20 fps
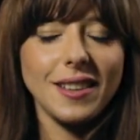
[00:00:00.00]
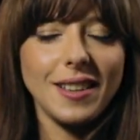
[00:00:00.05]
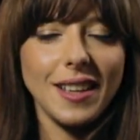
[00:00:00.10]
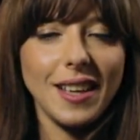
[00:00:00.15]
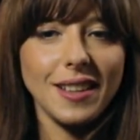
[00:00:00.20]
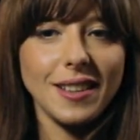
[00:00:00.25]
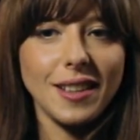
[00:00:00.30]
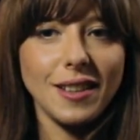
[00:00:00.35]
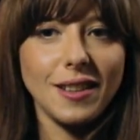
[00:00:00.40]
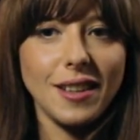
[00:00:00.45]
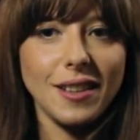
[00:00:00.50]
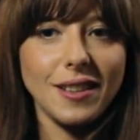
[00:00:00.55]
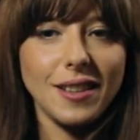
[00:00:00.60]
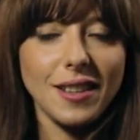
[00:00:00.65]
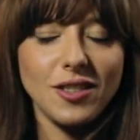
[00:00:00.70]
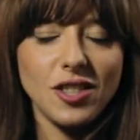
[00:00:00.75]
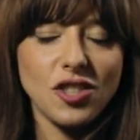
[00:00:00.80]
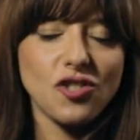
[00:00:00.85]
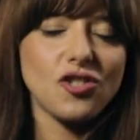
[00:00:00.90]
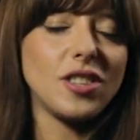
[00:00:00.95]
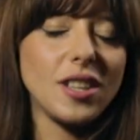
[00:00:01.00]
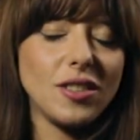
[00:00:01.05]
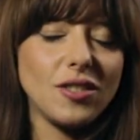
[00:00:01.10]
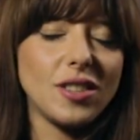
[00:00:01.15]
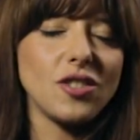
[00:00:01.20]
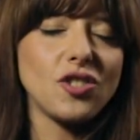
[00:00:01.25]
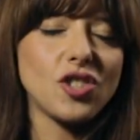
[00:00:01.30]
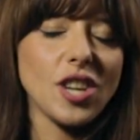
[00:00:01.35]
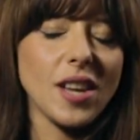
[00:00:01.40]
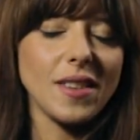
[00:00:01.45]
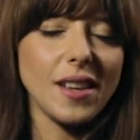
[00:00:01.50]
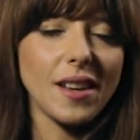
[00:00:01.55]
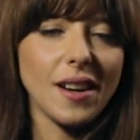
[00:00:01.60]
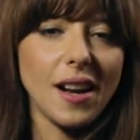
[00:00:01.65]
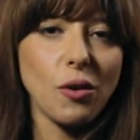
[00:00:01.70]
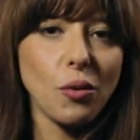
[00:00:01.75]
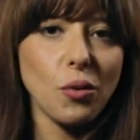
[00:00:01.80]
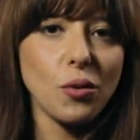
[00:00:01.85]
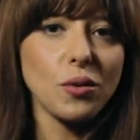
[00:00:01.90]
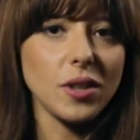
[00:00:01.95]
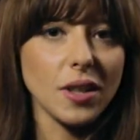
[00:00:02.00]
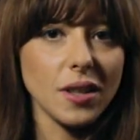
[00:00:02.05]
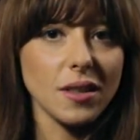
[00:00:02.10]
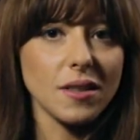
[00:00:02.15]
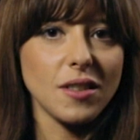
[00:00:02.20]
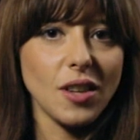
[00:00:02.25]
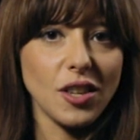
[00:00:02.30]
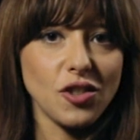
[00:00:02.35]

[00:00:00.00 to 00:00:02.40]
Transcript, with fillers: the general audience.